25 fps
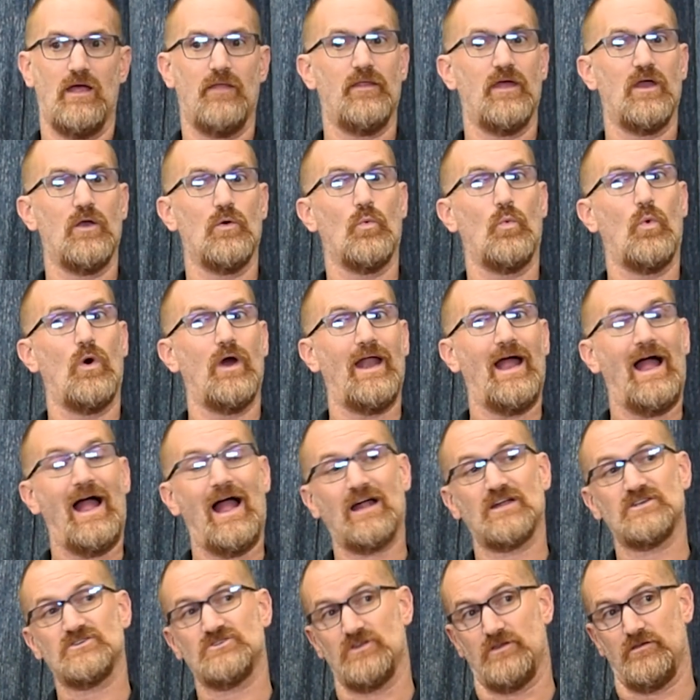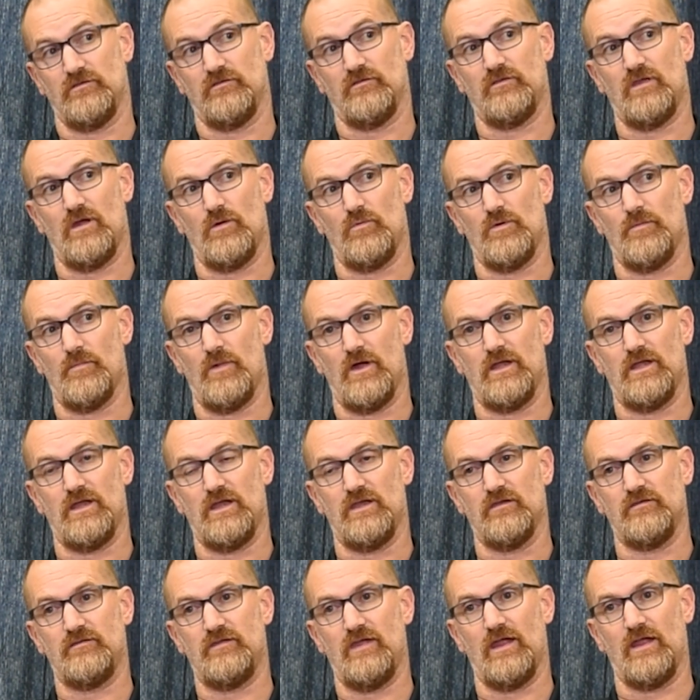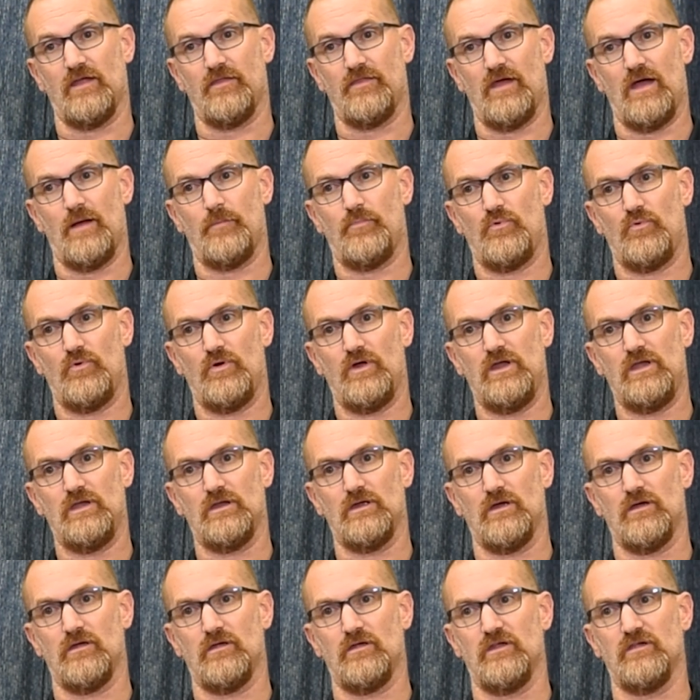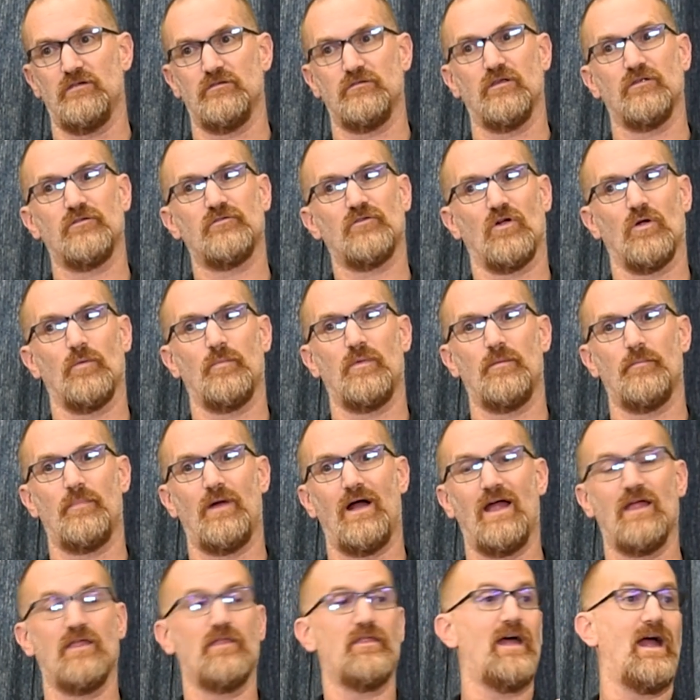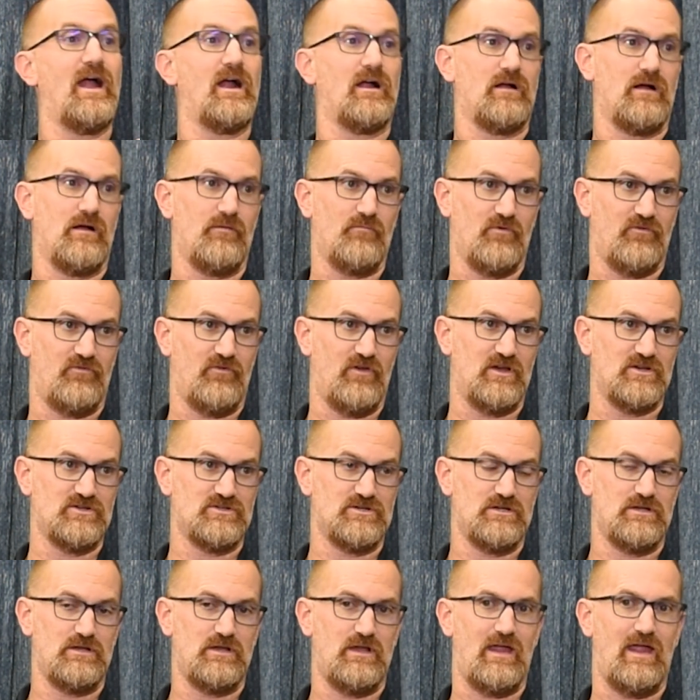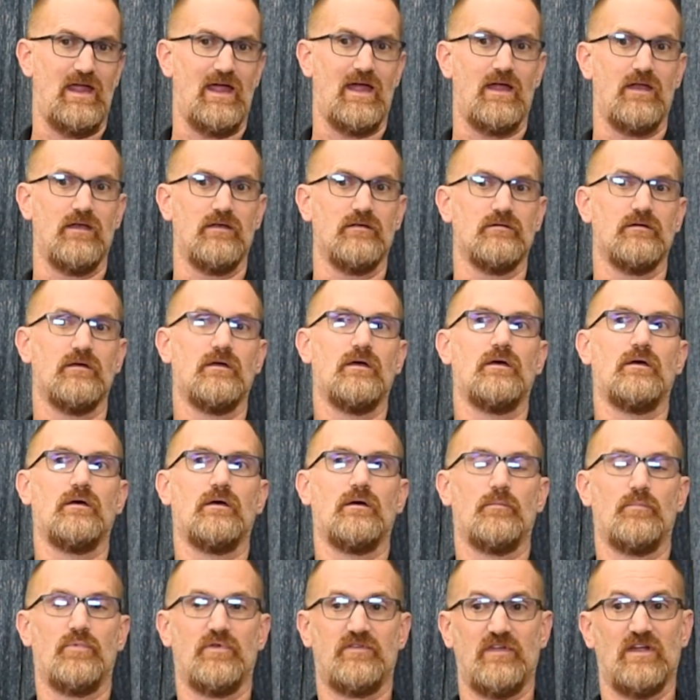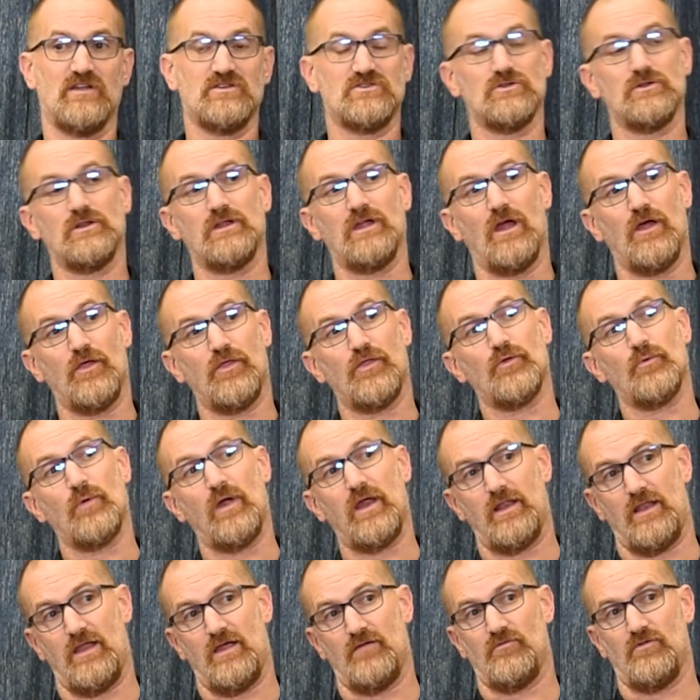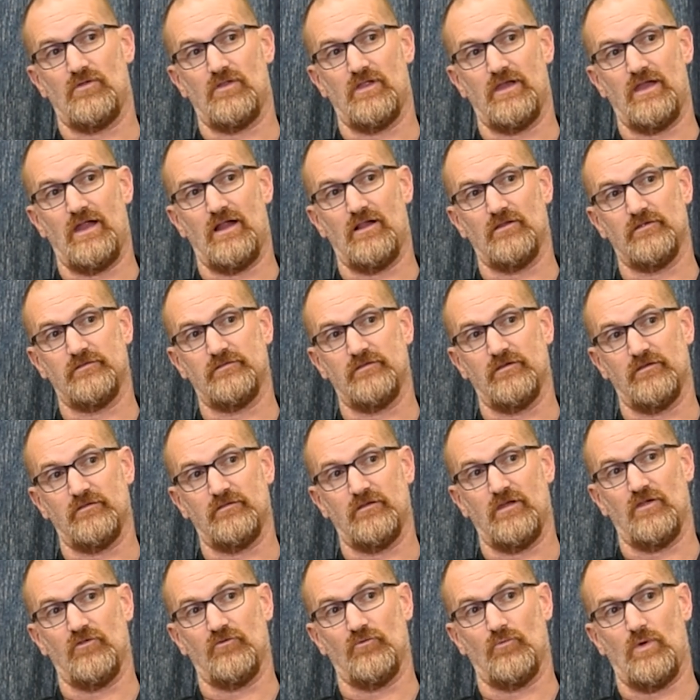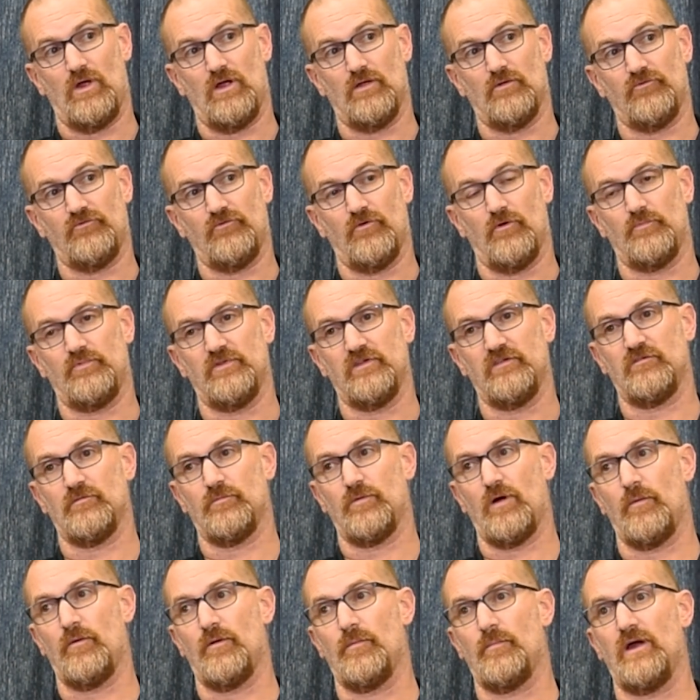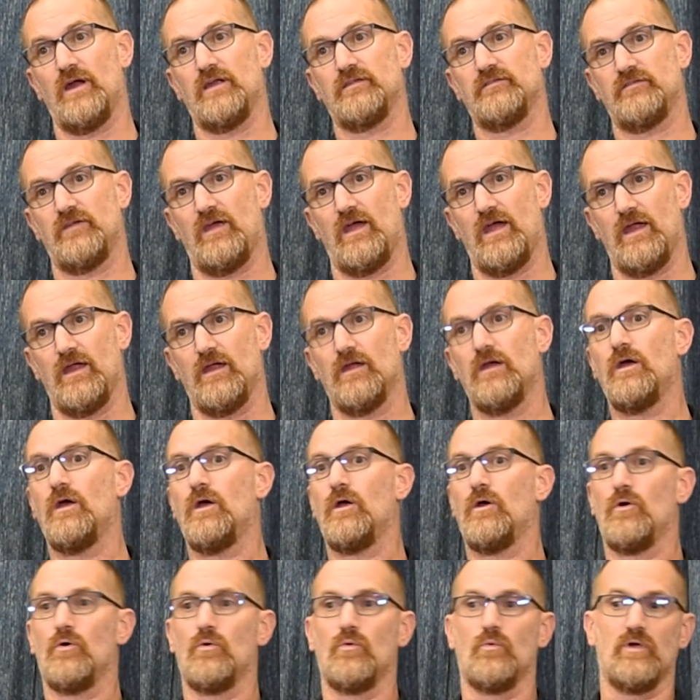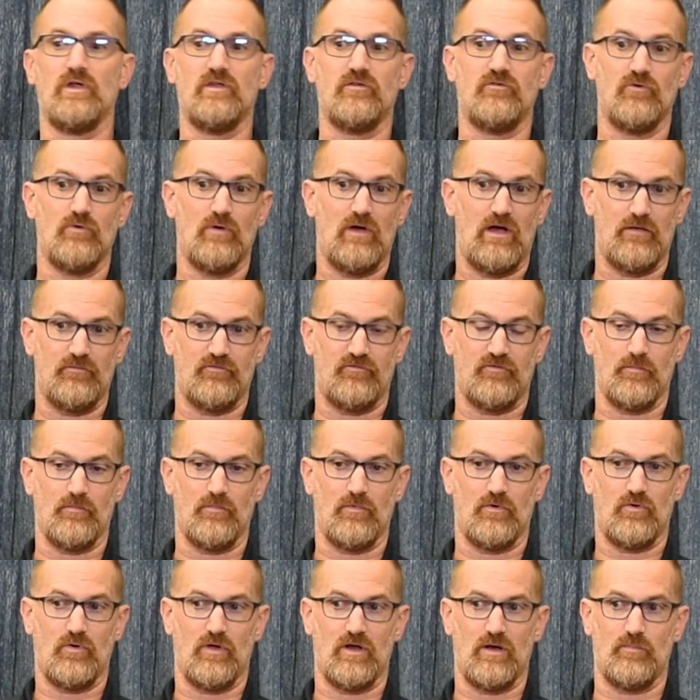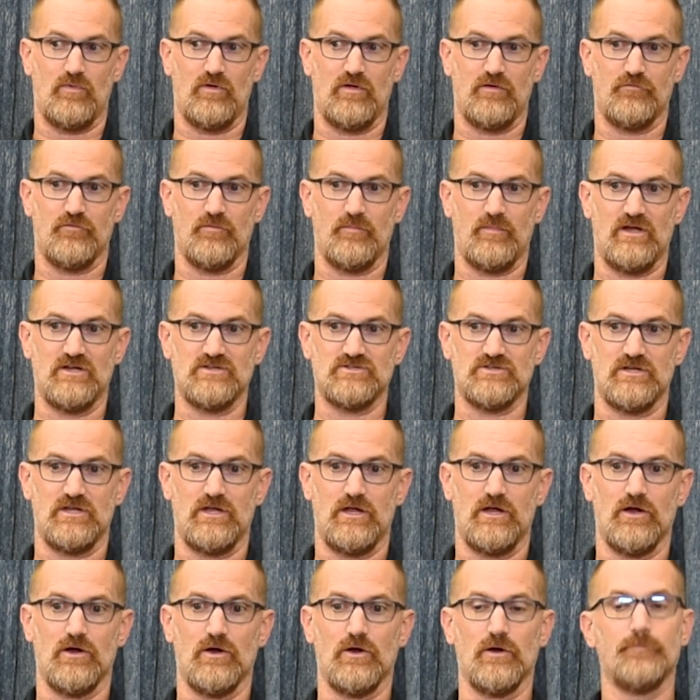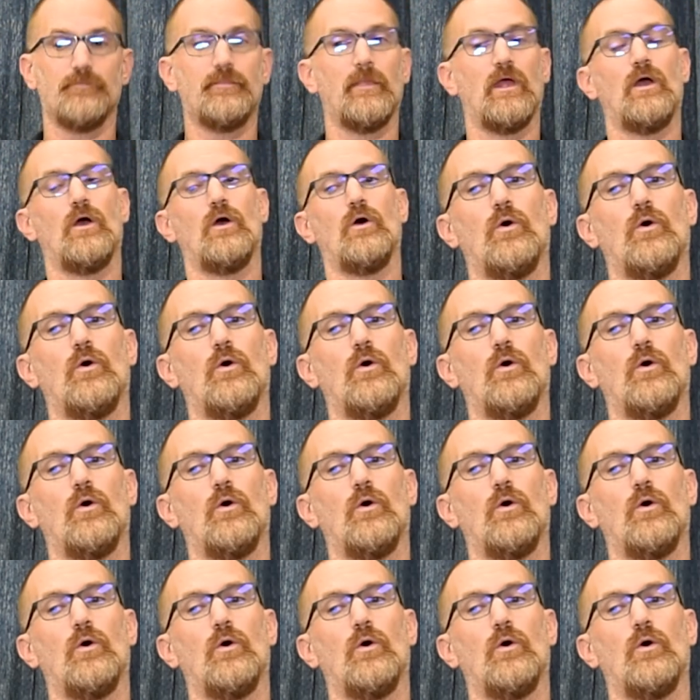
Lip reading: And then what actions that we might need to take at that point is determined by that conversation and potentially a threat level analysis as well. So police department might say, we do have some credible information here.